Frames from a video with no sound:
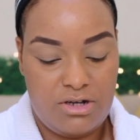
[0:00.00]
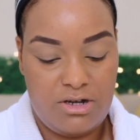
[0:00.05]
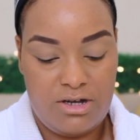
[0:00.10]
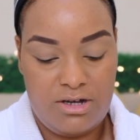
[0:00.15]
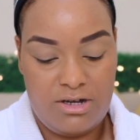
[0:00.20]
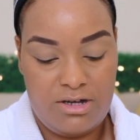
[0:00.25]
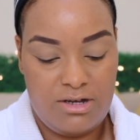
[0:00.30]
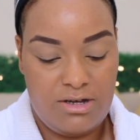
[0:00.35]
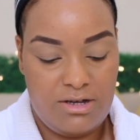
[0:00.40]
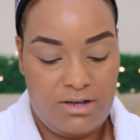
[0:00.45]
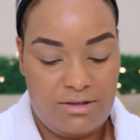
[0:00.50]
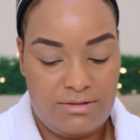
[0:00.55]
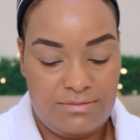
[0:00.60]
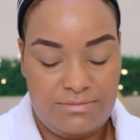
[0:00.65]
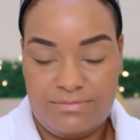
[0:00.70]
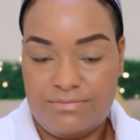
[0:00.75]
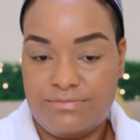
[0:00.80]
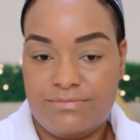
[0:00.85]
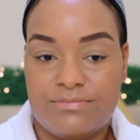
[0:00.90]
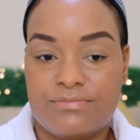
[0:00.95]
are,
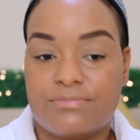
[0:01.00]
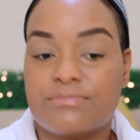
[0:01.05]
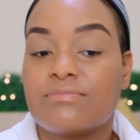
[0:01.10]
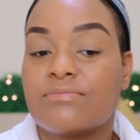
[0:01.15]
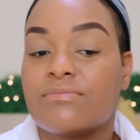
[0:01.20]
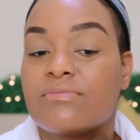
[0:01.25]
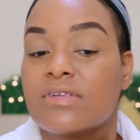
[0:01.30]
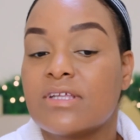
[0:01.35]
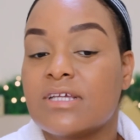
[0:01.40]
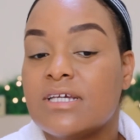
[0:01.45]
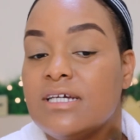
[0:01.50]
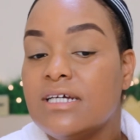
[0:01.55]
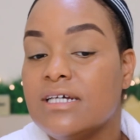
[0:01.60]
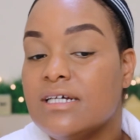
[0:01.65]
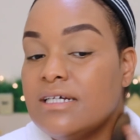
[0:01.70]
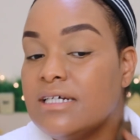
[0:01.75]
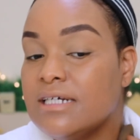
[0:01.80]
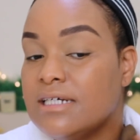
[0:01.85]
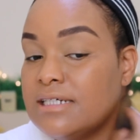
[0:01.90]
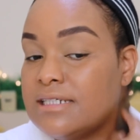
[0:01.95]

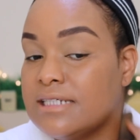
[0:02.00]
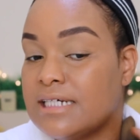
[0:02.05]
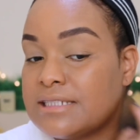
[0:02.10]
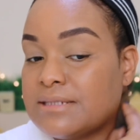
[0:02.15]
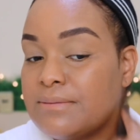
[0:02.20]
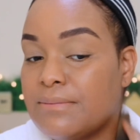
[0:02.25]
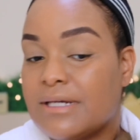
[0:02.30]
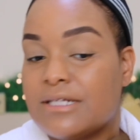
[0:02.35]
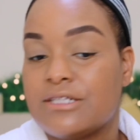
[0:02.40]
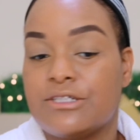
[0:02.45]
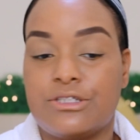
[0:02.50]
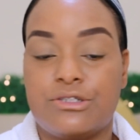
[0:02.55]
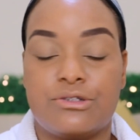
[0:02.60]
it doesn't matter